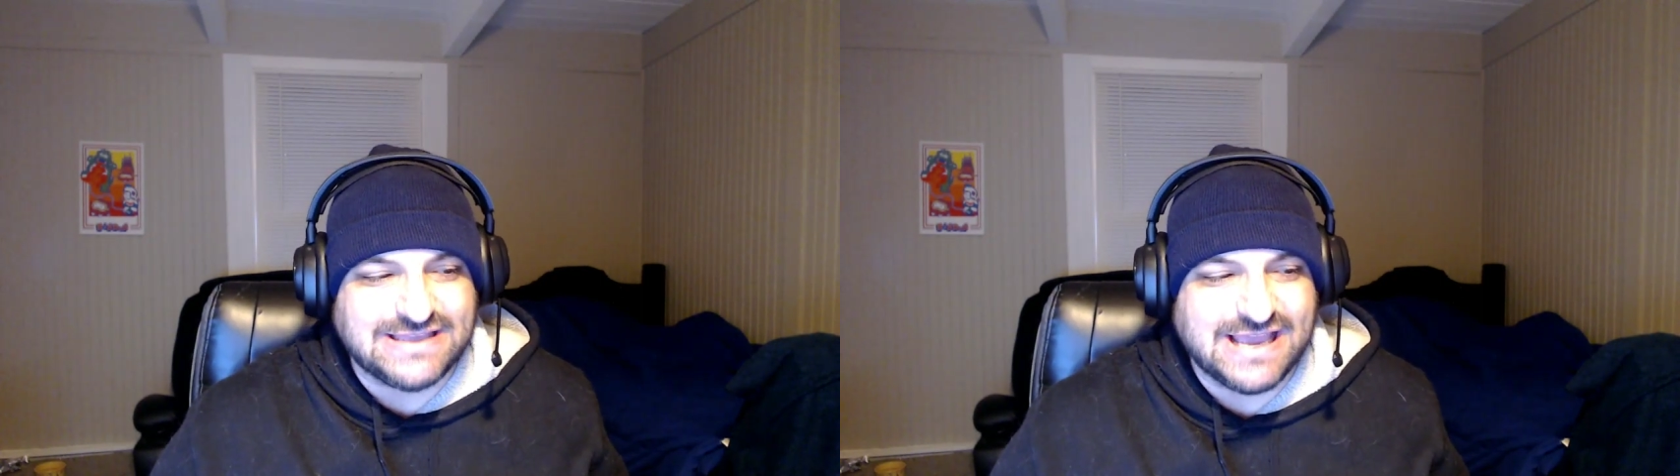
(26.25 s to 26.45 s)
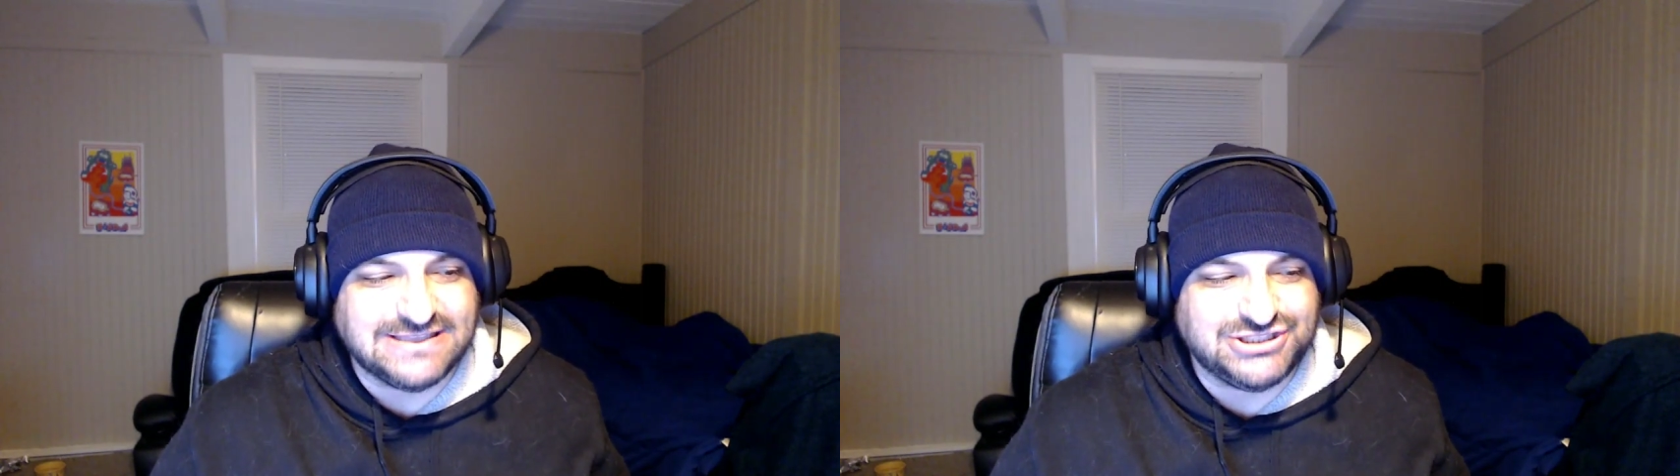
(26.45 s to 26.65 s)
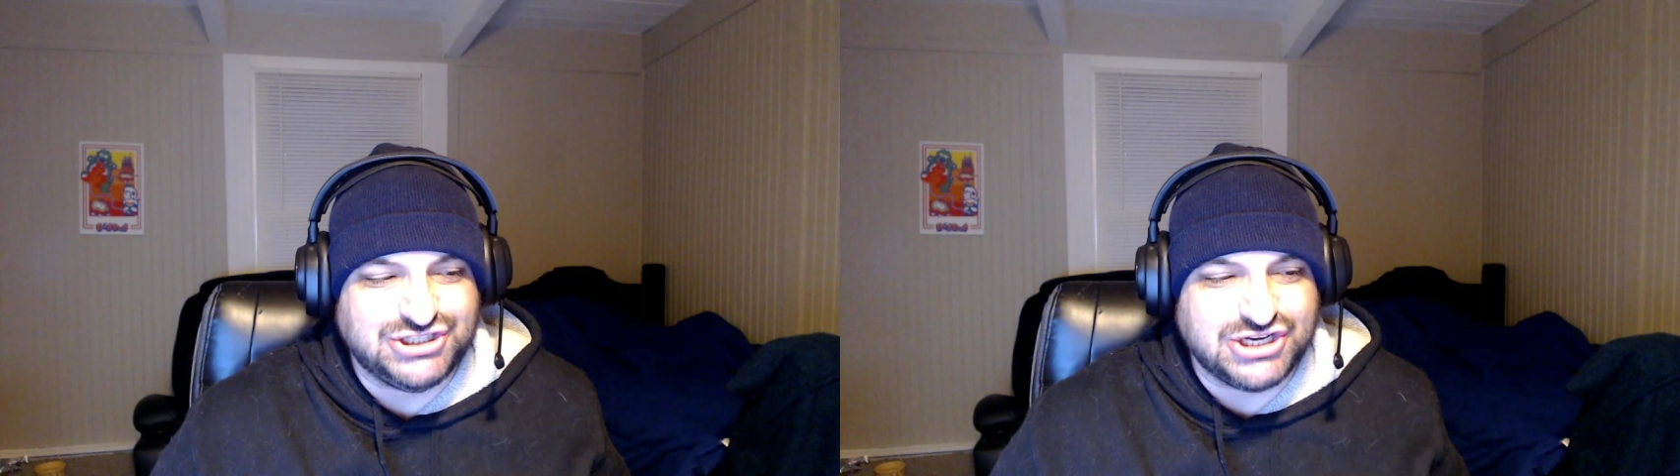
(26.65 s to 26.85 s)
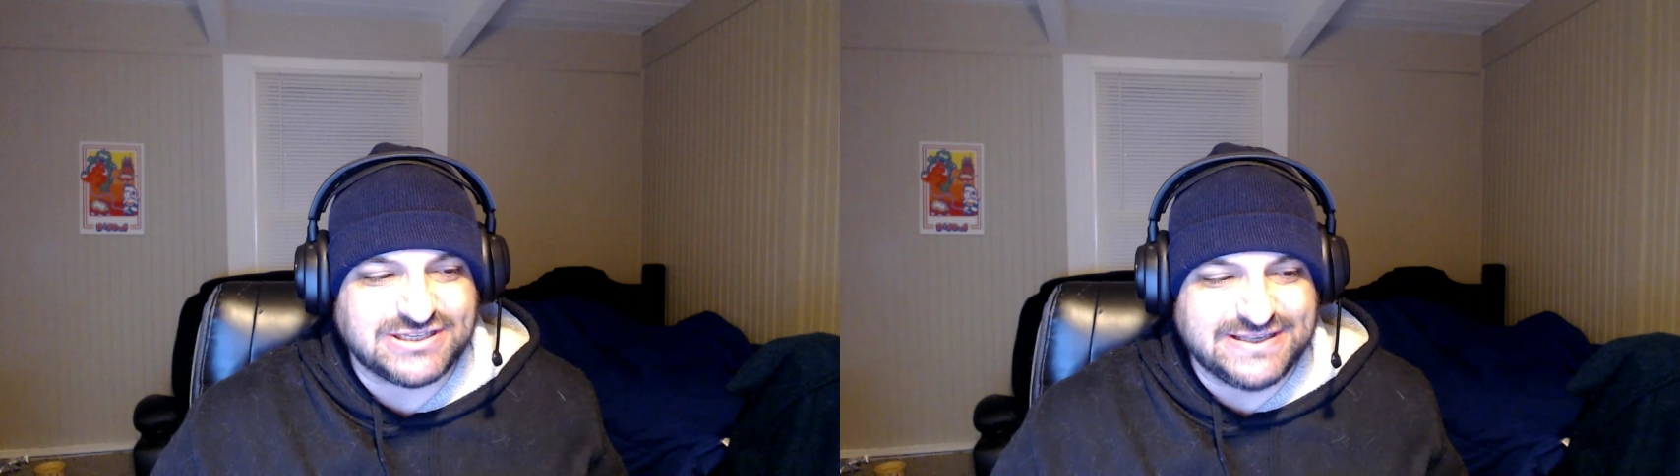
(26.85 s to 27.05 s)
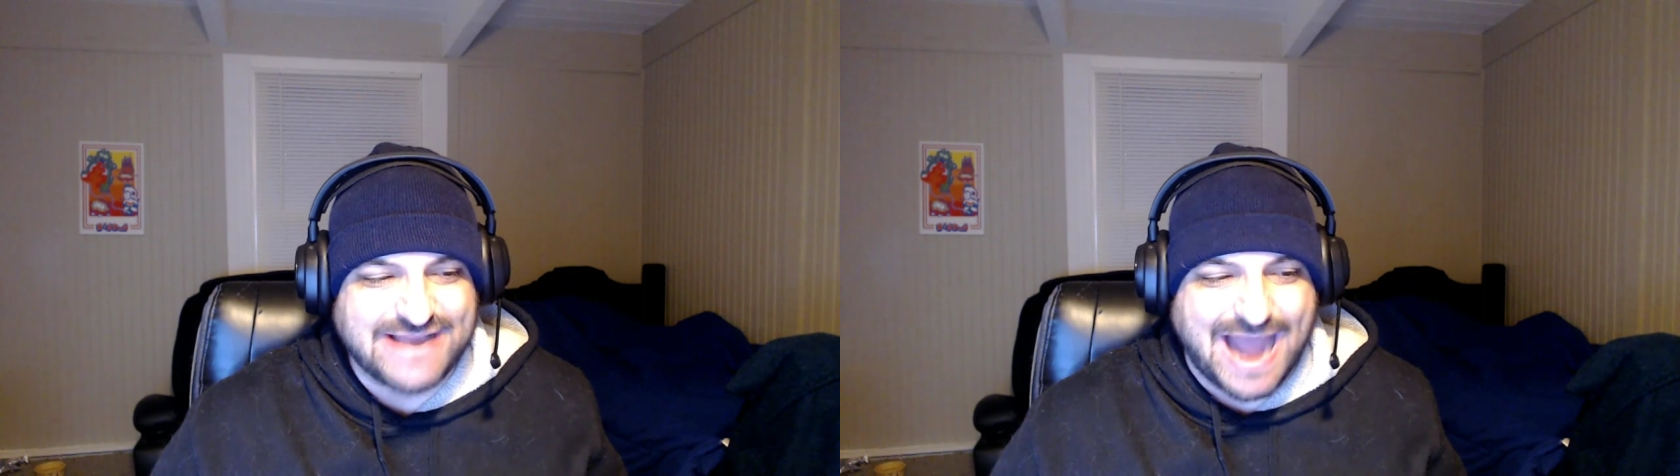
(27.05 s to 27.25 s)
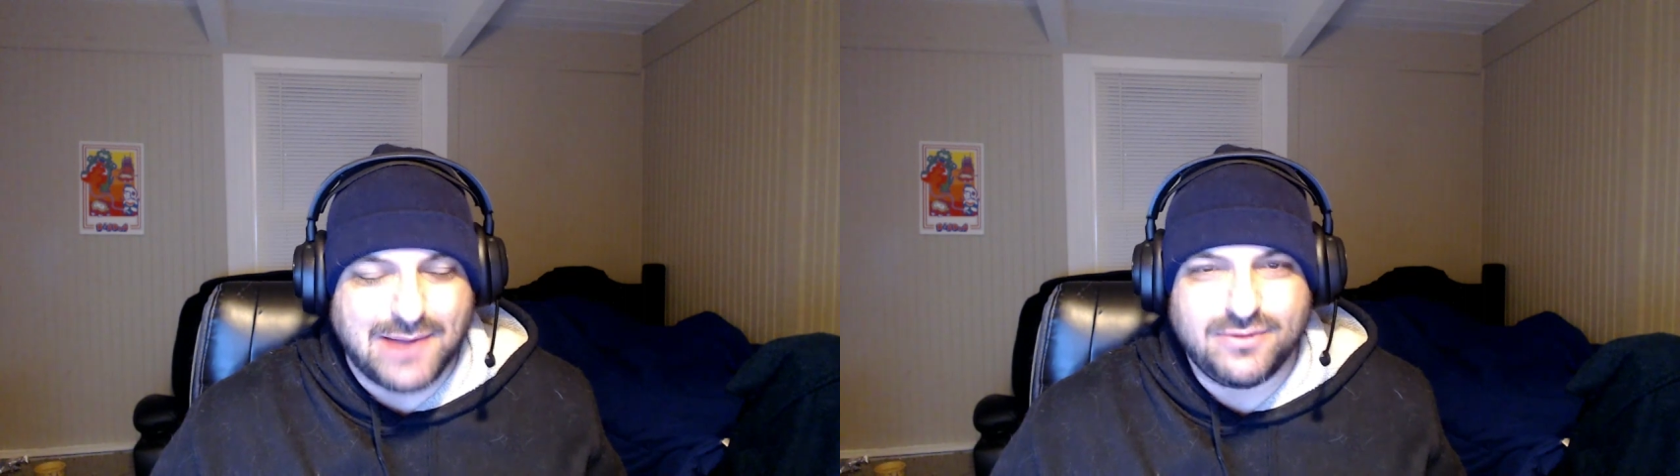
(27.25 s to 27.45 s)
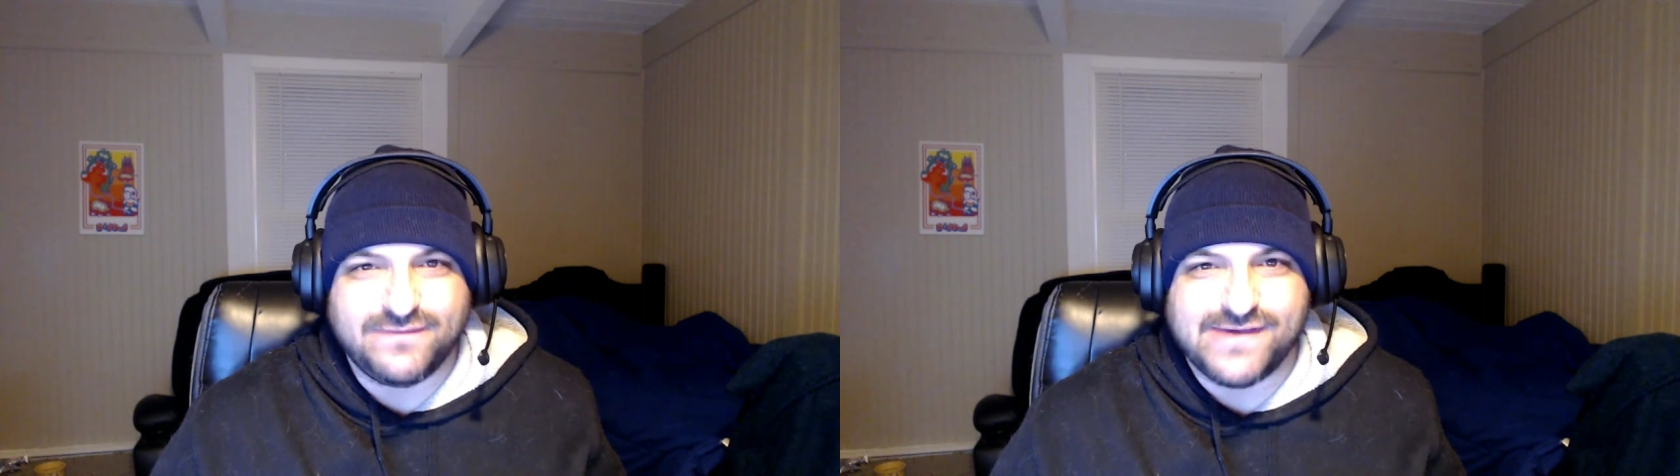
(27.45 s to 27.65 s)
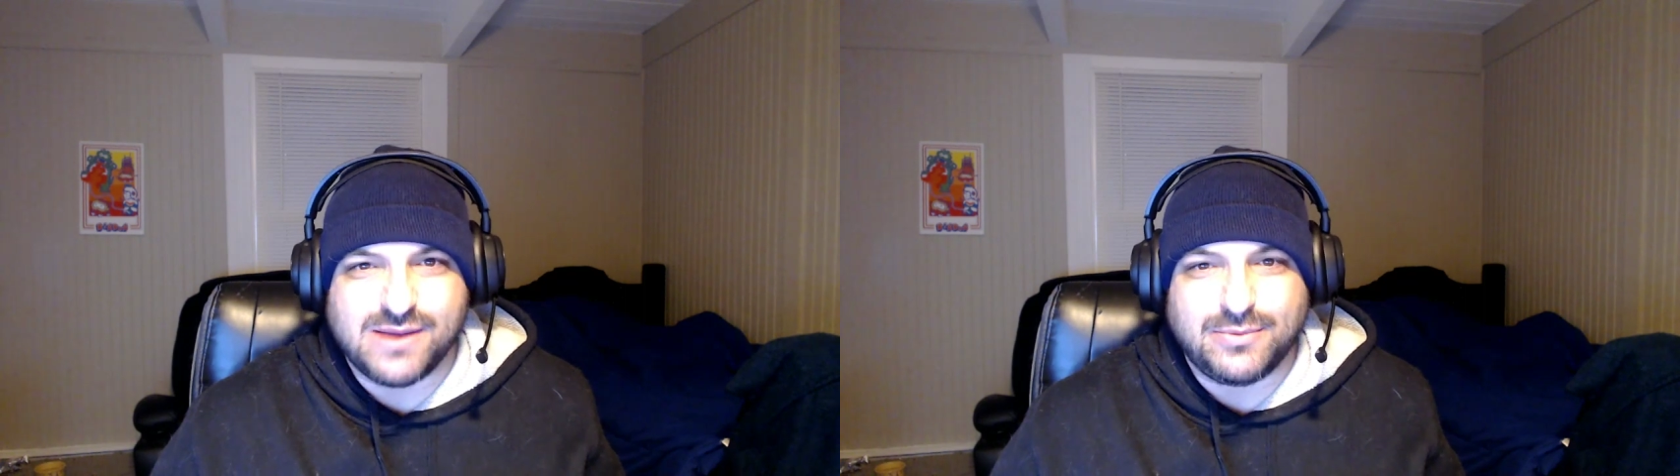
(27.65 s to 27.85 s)
it's just now
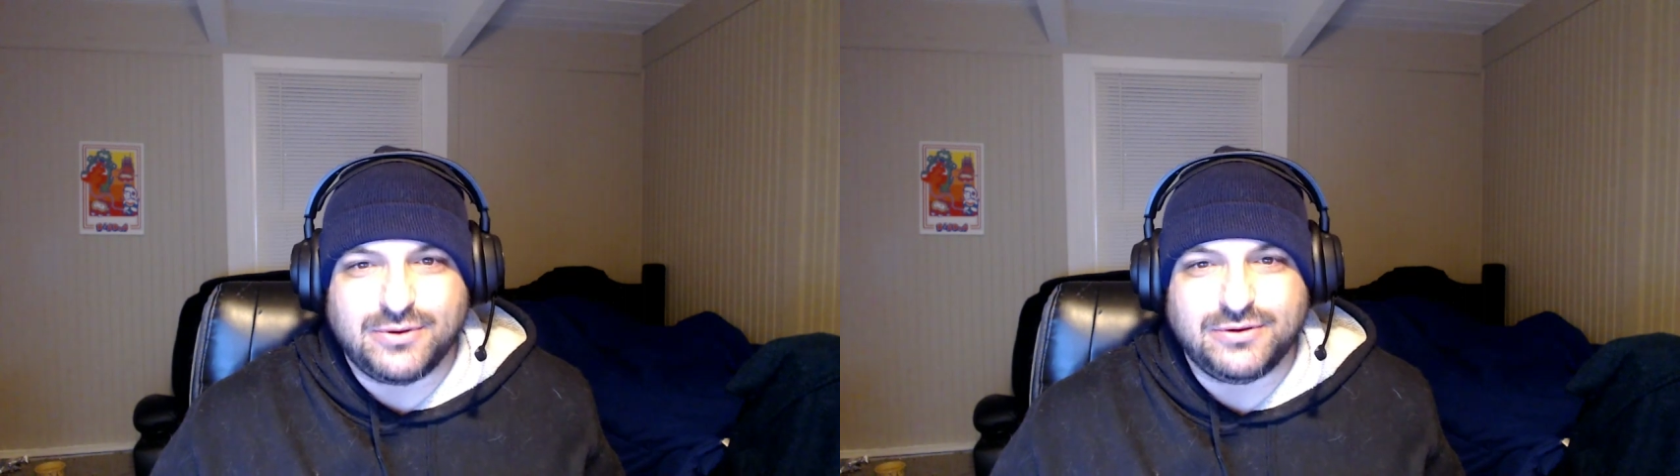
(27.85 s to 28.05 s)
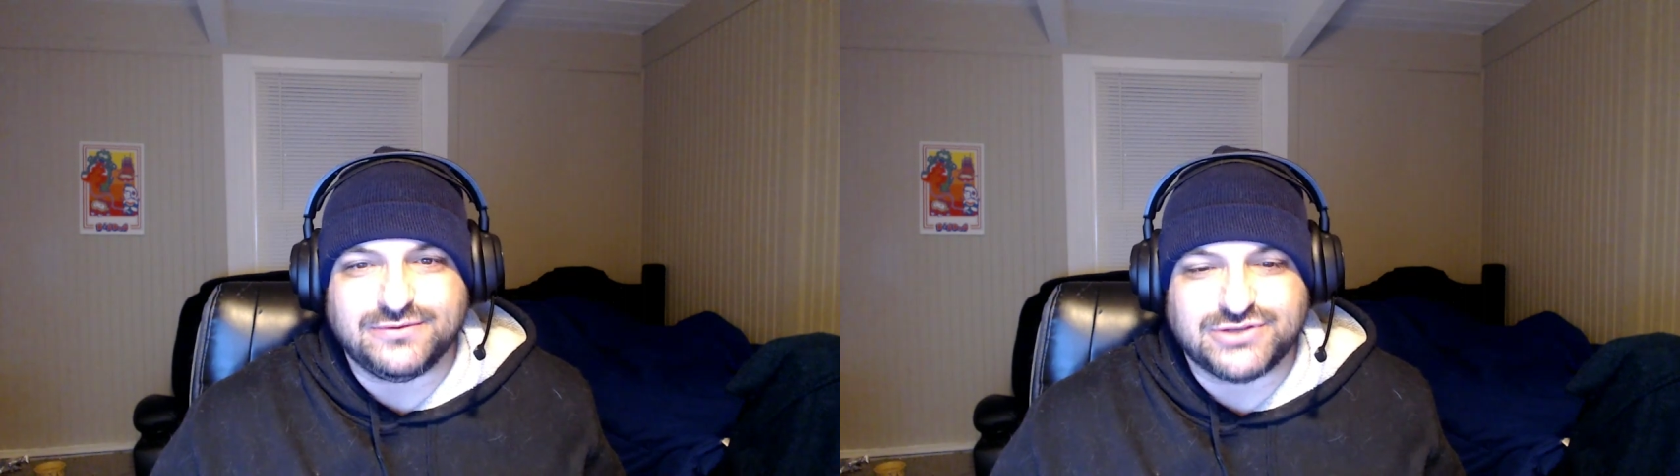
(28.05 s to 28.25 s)
available